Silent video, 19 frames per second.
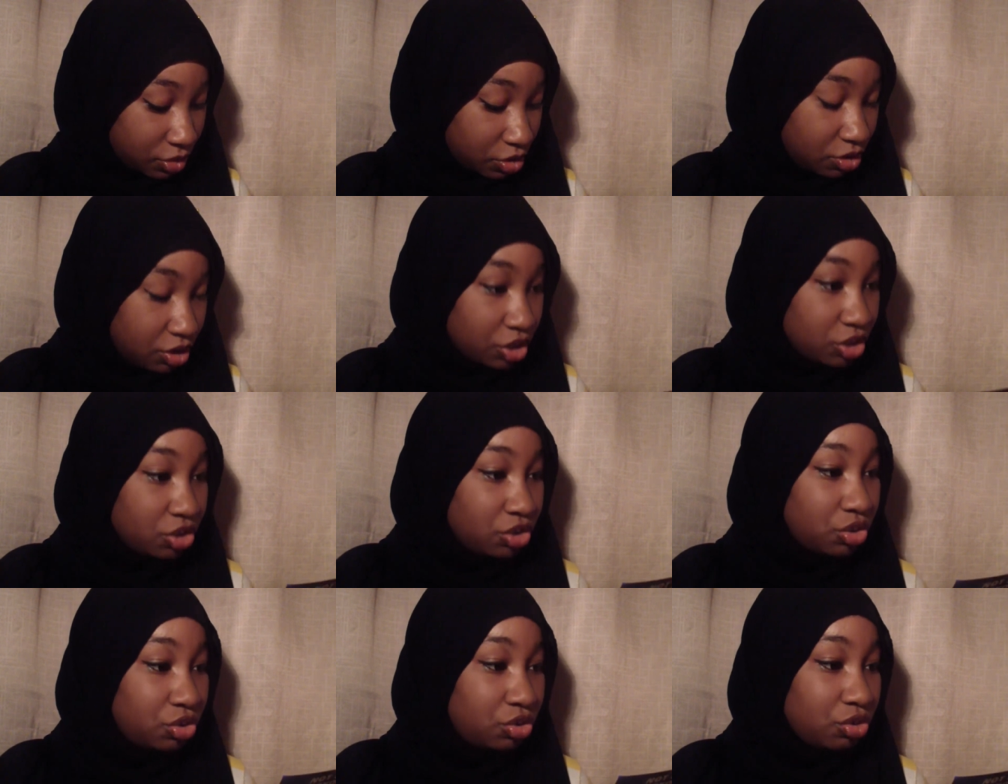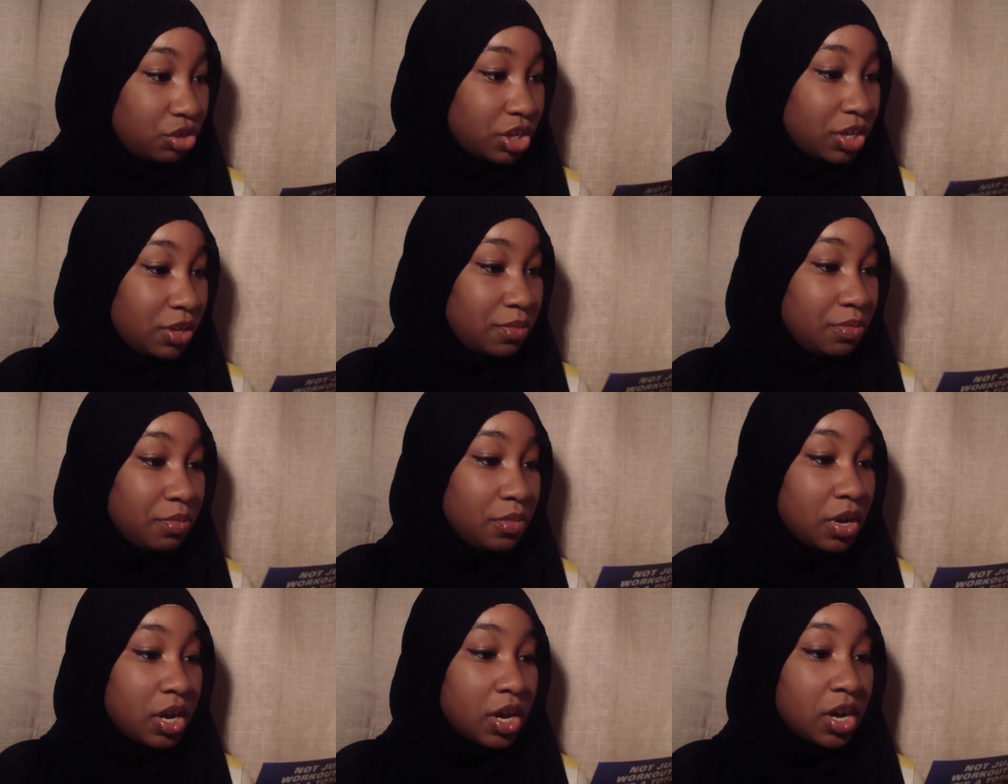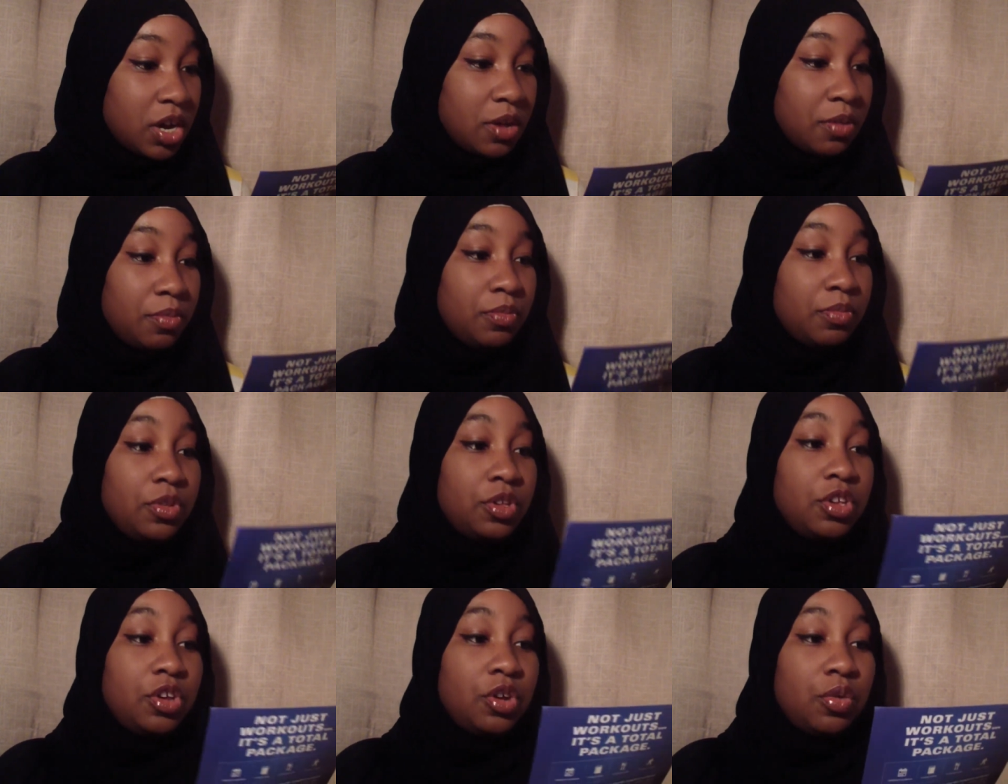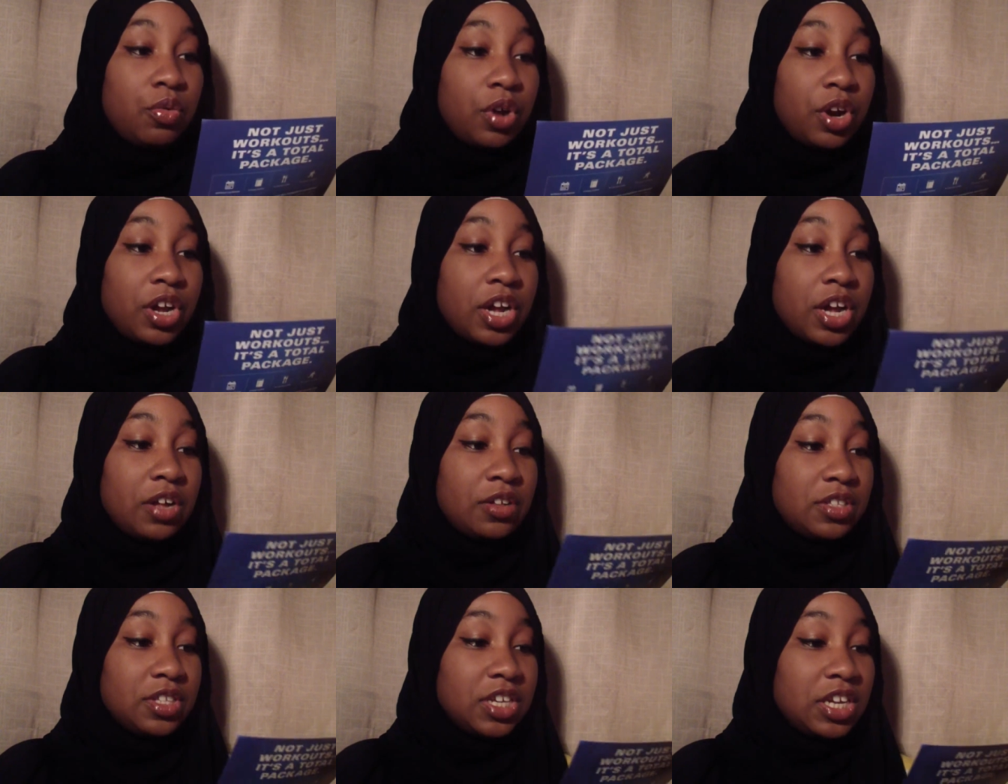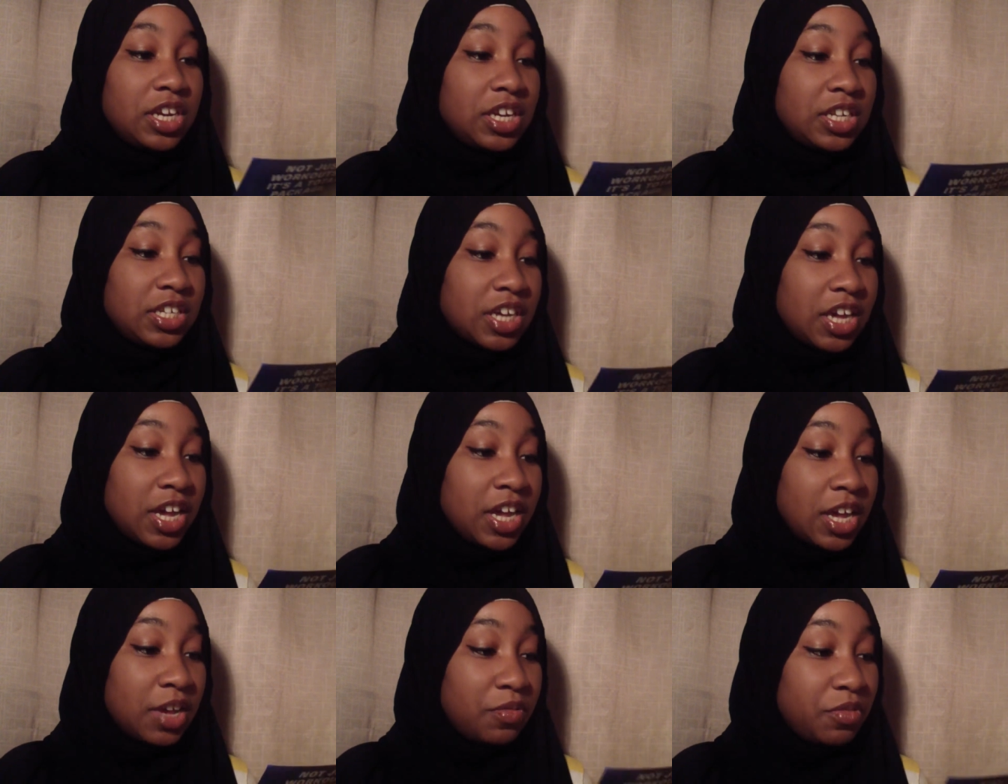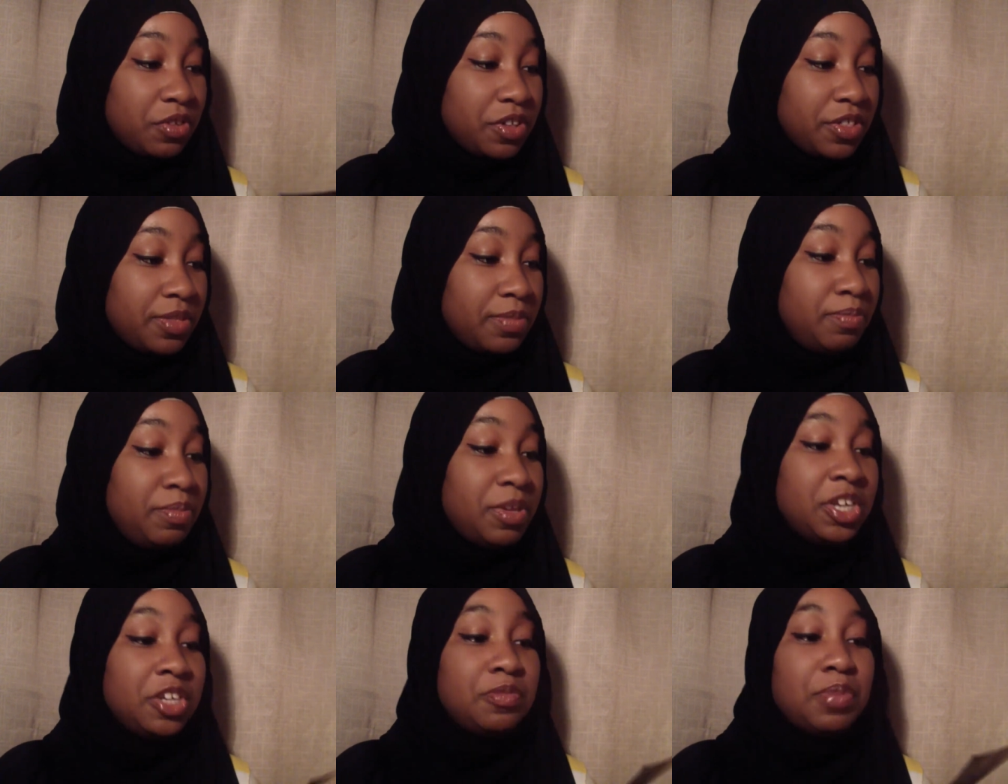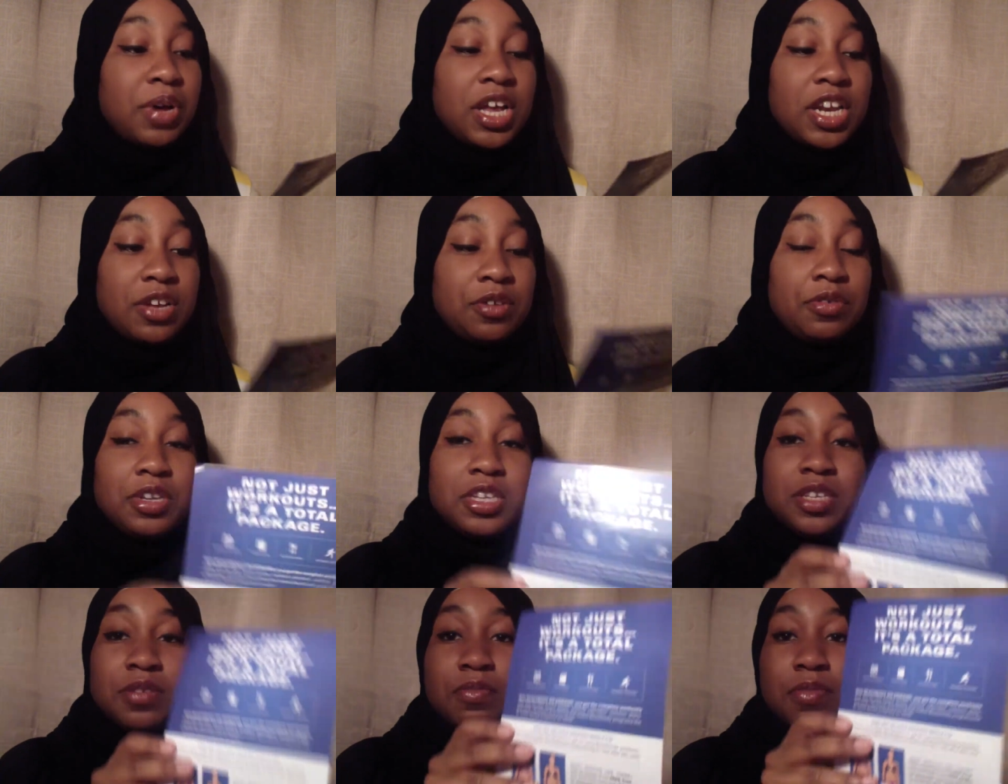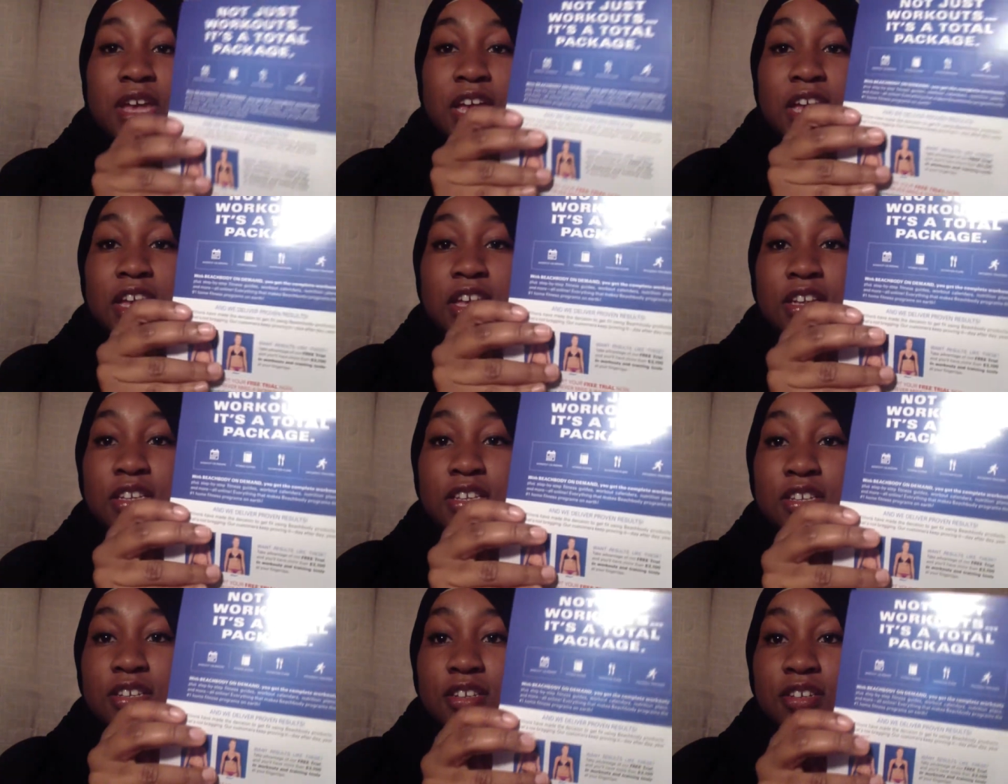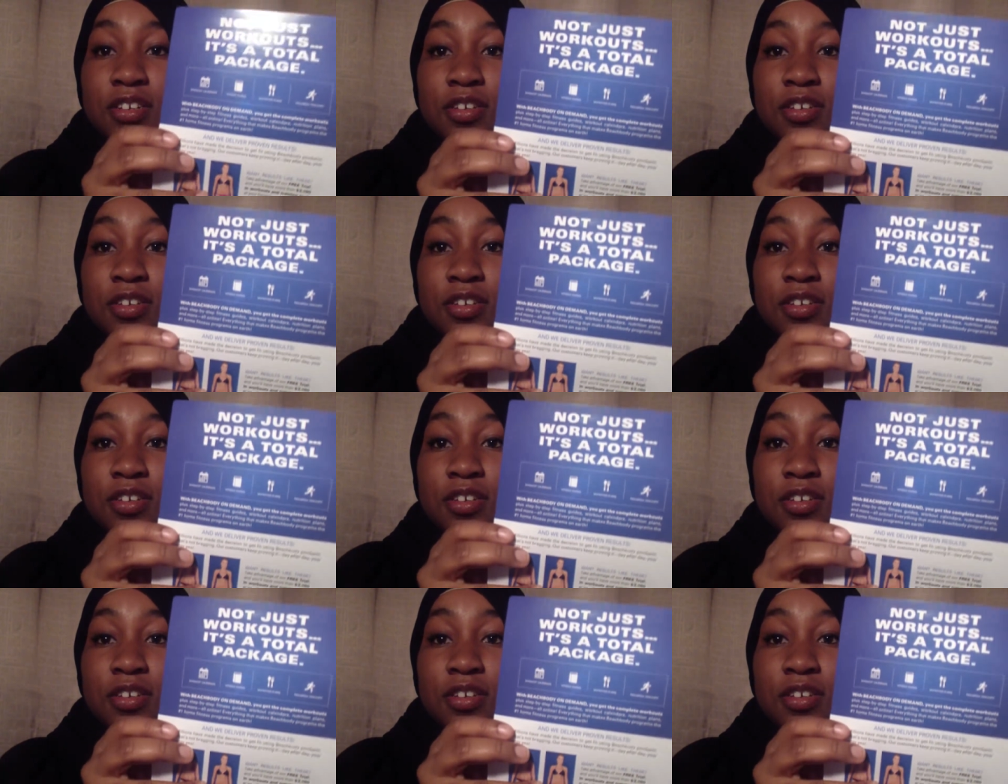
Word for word: you can stream your workouts anytime with Beachbody On Demand.